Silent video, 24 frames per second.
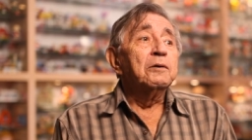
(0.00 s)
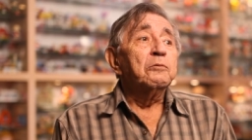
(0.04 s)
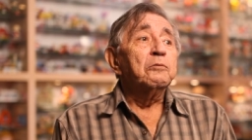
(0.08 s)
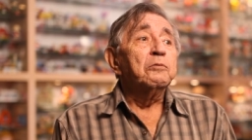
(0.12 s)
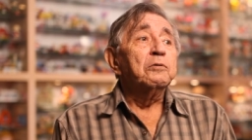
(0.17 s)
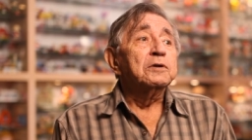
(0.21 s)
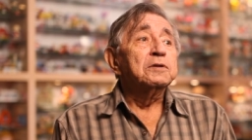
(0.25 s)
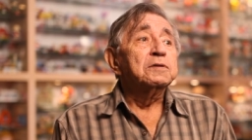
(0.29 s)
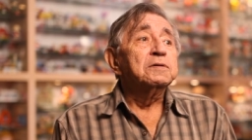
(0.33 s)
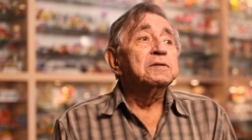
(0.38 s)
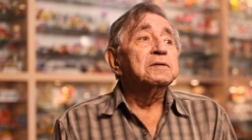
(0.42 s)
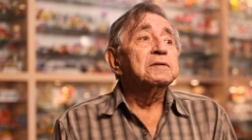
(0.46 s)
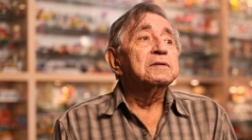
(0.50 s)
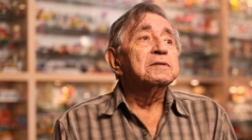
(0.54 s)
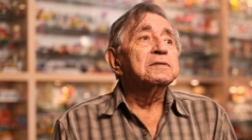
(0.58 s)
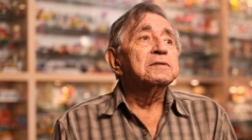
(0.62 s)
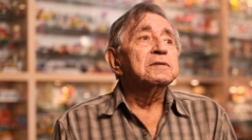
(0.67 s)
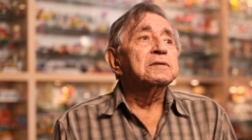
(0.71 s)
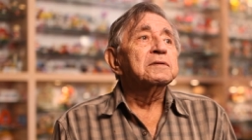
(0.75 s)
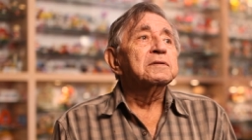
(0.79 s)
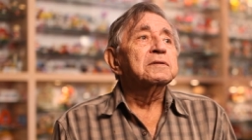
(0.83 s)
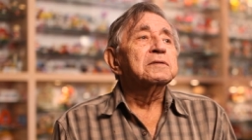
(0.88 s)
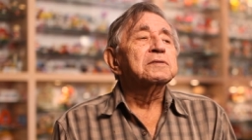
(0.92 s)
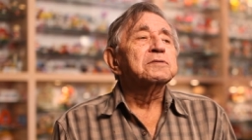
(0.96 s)
would
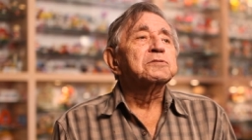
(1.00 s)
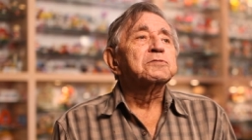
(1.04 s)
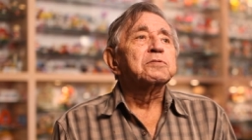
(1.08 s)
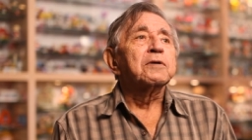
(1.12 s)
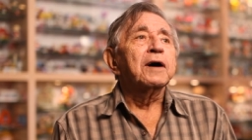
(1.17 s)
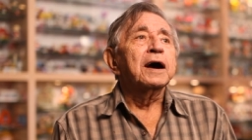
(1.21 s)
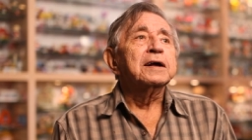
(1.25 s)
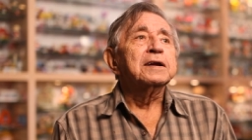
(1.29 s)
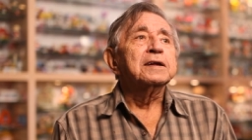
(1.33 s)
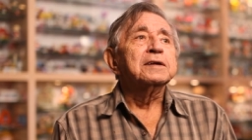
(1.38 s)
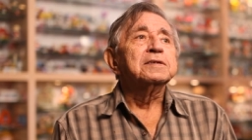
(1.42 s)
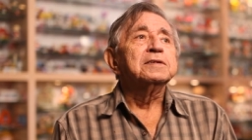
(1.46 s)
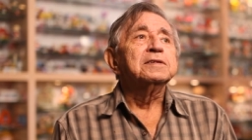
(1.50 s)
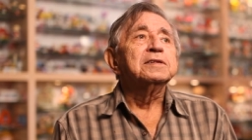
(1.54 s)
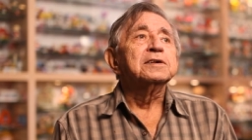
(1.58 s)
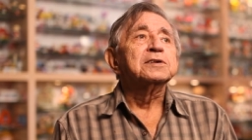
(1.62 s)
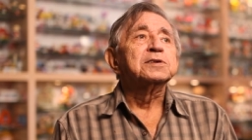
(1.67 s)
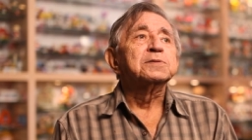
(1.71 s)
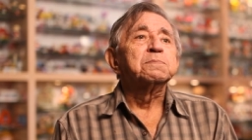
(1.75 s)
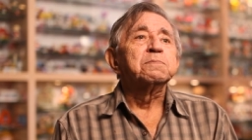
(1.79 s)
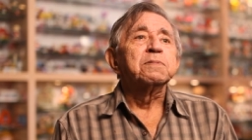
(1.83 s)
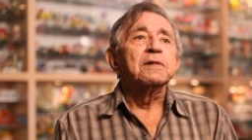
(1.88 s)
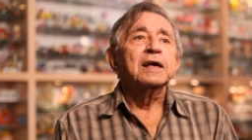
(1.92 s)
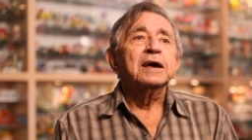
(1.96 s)
try to
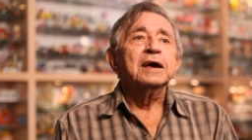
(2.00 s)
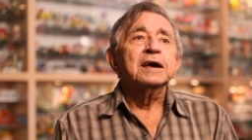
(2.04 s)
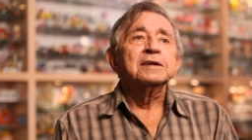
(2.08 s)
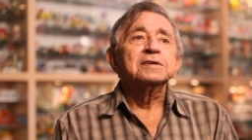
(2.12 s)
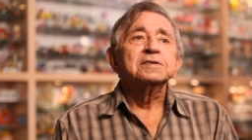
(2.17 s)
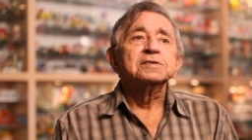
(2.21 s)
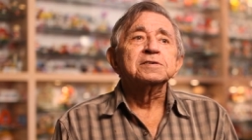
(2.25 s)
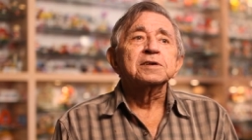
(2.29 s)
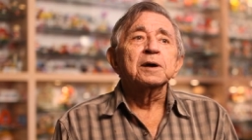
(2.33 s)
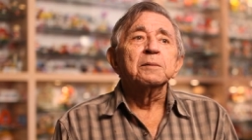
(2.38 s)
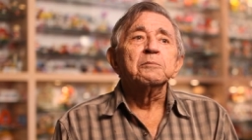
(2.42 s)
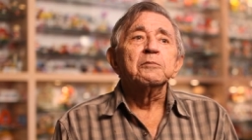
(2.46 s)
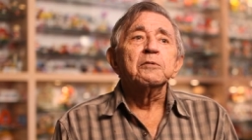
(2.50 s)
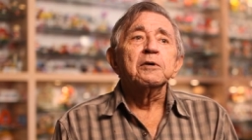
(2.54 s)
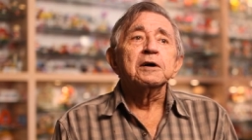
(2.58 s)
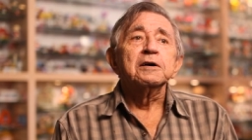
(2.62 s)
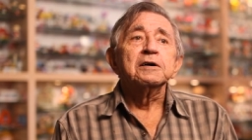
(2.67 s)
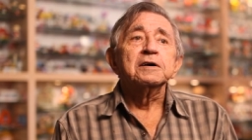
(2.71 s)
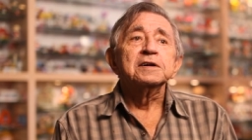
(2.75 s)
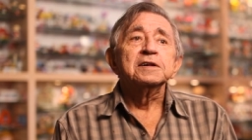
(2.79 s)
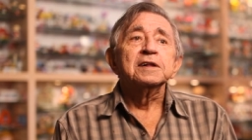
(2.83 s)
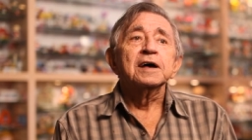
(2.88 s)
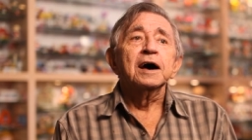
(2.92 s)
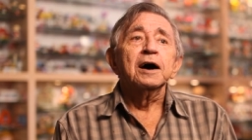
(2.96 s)
display it
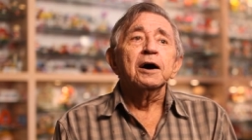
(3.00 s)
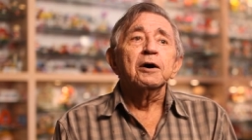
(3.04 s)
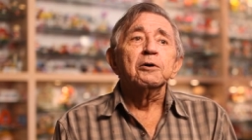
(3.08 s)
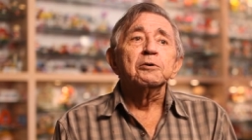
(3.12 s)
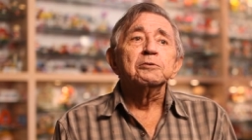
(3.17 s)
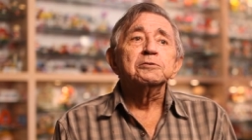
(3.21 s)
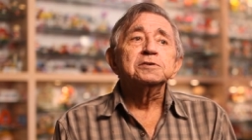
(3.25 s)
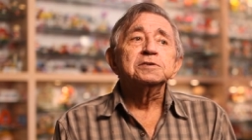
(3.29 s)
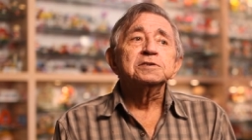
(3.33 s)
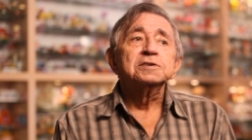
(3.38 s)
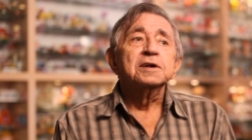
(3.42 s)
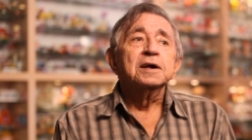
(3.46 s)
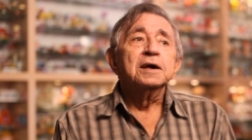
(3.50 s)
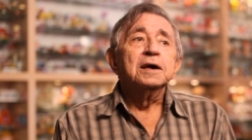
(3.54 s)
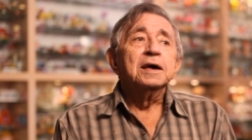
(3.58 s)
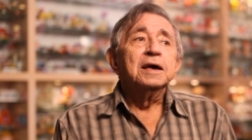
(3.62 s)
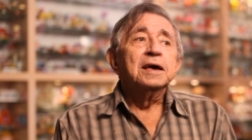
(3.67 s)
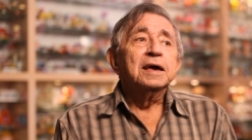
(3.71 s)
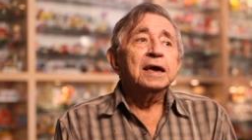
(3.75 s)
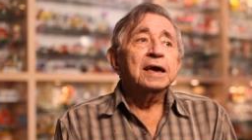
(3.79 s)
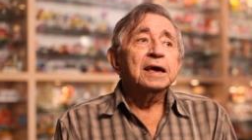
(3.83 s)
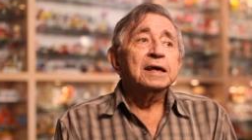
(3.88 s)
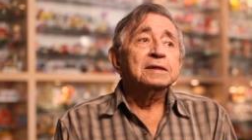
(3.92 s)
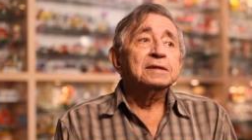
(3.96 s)
somewhere in the house
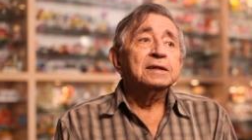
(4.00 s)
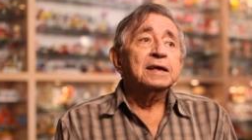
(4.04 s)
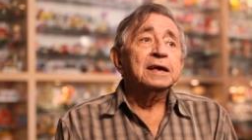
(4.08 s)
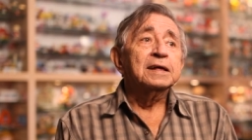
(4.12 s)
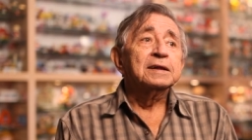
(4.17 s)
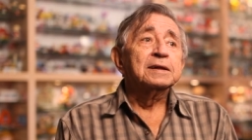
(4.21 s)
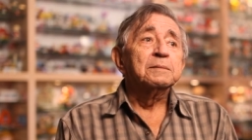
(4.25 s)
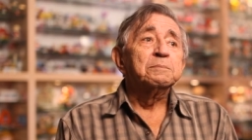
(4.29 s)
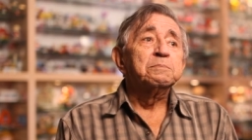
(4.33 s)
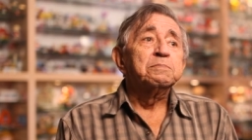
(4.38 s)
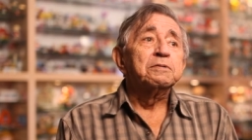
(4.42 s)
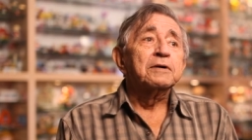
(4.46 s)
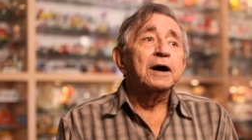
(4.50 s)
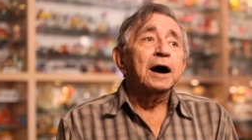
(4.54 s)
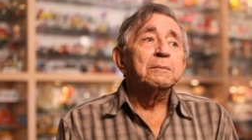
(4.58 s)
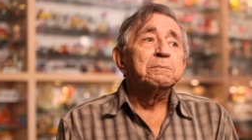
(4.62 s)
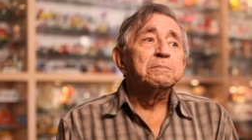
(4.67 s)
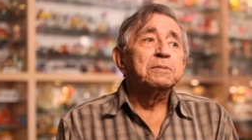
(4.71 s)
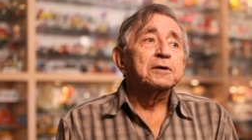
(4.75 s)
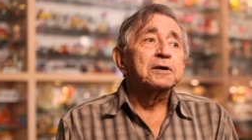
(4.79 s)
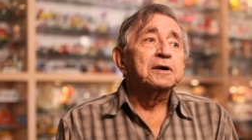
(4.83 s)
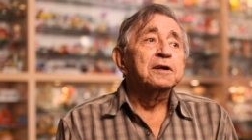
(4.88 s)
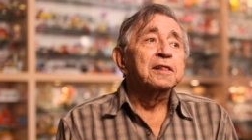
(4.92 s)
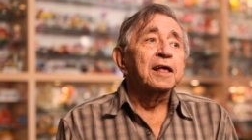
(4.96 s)
in, in a
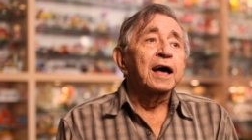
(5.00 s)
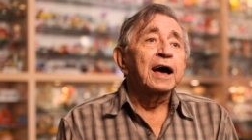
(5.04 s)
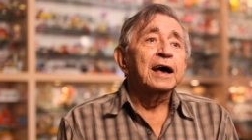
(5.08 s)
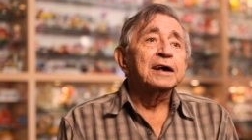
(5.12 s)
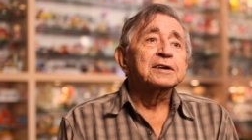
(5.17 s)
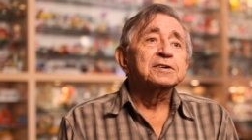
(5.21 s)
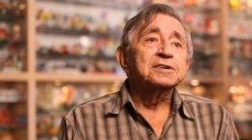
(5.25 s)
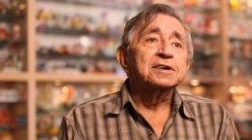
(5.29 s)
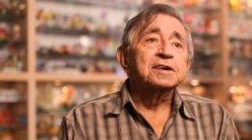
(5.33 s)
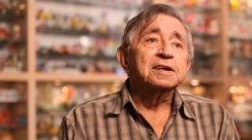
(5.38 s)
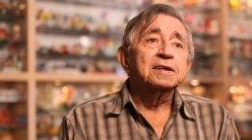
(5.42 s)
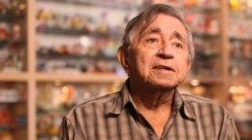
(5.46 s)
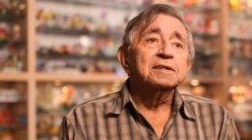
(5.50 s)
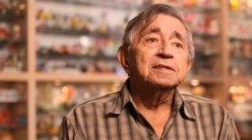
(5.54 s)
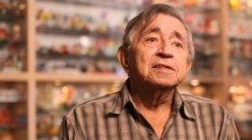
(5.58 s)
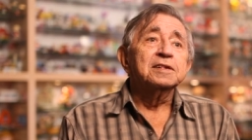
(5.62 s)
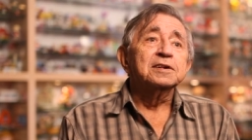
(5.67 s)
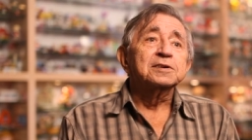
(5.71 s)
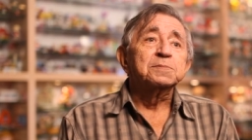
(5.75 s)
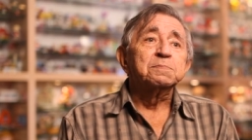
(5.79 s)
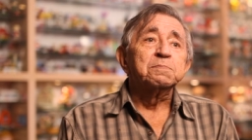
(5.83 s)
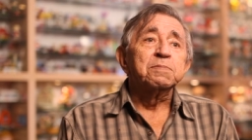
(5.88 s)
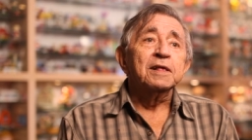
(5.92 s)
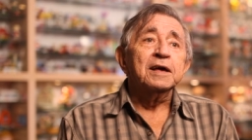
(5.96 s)
proper glass
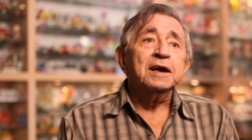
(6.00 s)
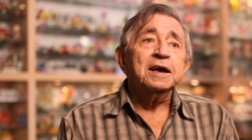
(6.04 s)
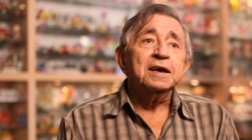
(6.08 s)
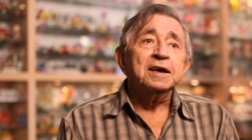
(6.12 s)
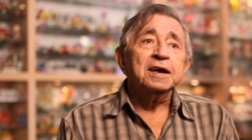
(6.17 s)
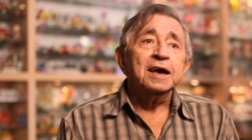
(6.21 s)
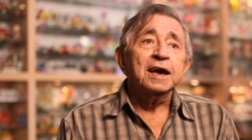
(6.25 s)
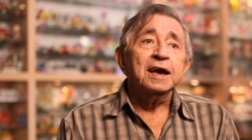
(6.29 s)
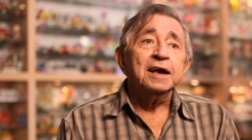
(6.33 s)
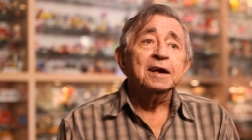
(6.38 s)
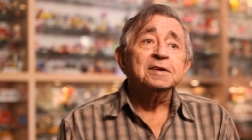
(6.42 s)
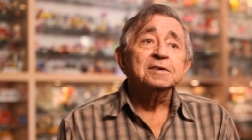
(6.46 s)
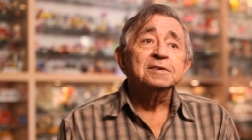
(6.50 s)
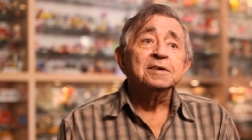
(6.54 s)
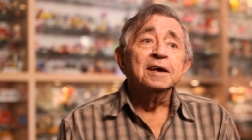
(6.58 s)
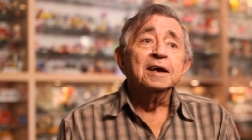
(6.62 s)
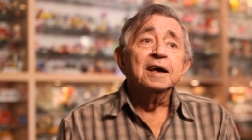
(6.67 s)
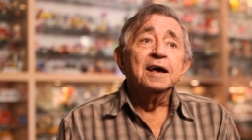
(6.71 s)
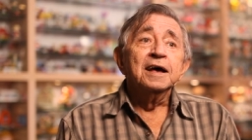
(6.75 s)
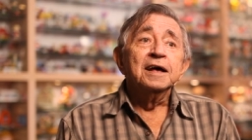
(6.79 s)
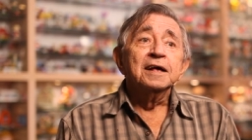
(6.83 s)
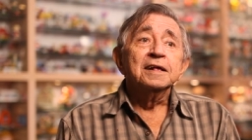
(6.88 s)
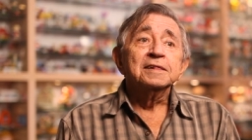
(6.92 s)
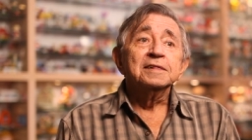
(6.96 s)
display case
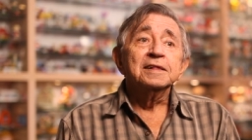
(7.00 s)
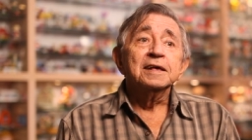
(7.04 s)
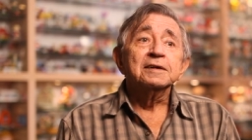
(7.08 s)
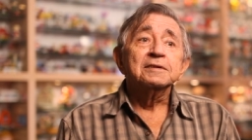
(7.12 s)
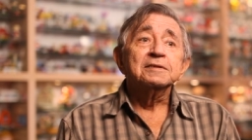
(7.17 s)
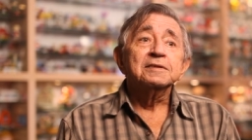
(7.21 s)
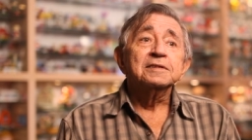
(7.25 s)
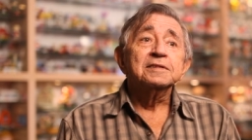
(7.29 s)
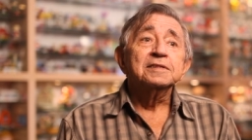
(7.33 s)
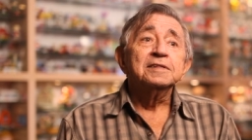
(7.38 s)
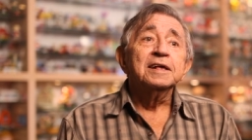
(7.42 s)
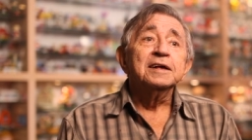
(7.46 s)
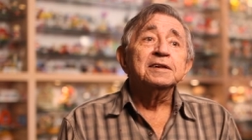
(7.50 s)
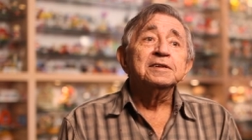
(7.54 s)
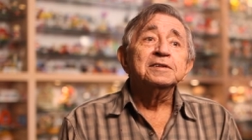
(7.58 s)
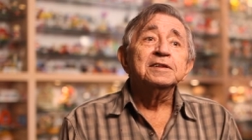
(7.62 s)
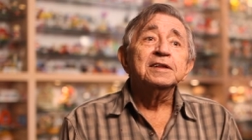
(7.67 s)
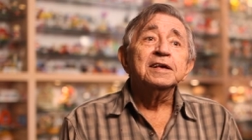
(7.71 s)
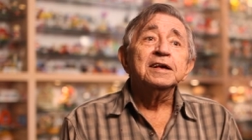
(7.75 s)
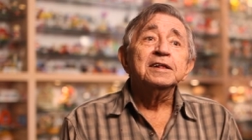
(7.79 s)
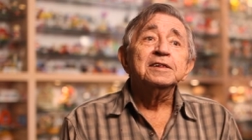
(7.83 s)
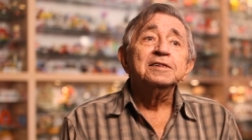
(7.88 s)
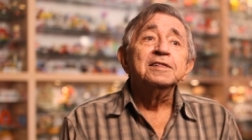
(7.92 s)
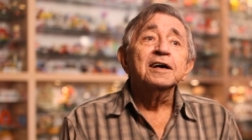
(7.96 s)
that didn't
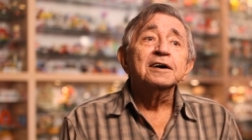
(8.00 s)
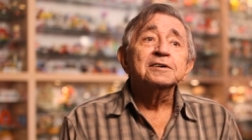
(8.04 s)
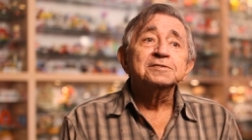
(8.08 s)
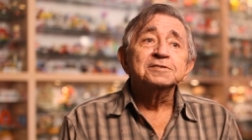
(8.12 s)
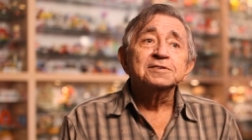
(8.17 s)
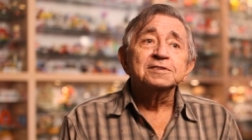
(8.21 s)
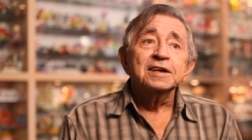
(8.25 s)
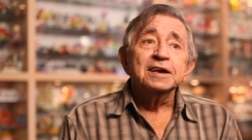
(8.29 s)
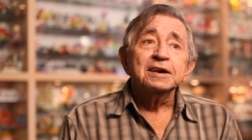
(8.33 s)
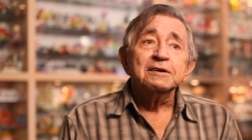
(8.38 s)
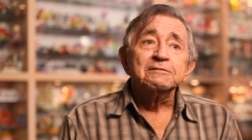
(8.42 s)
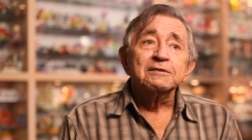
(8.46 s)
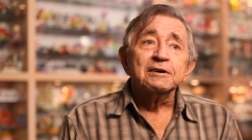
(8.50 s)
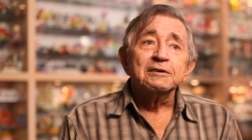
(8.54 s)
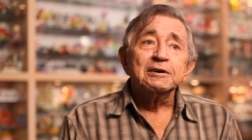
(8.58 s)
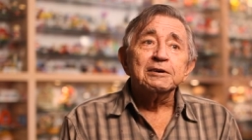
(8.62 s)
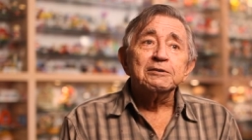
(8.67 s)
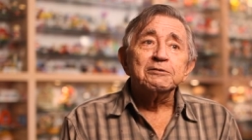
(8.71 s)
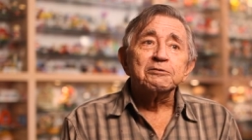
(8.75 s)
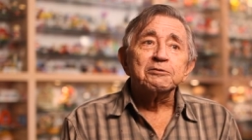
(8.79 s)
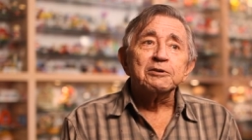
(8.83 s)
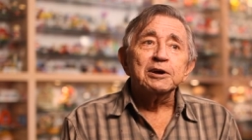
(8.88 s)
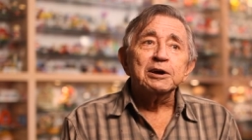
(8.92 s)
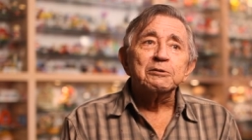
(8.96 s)
need dusting
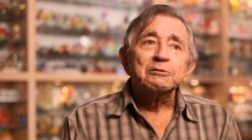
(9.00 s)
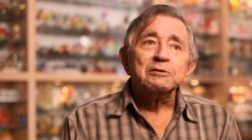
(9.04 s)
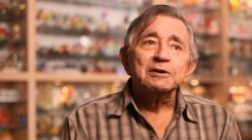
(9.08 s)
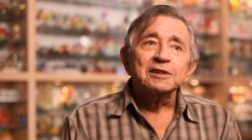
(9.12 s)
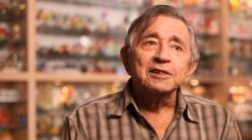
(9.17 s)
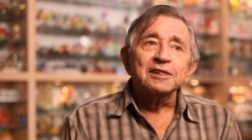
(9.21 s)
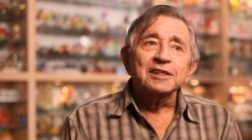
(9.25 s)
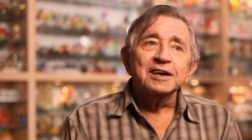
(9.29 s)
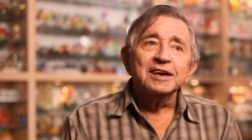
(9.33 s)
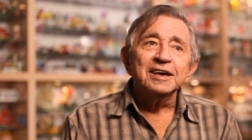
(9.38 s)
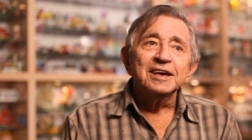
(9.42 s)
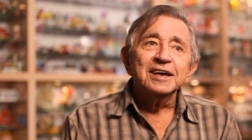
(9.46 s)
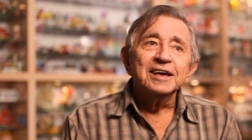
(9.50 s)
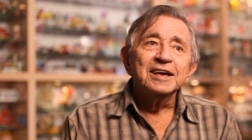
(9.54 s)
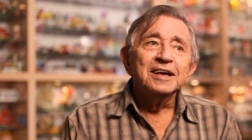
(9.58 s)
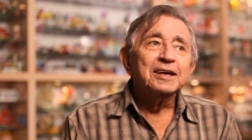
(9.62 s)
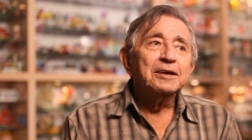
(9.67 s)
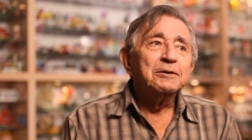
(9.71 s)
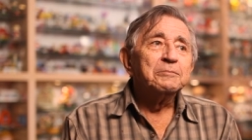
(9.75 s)
very frequently.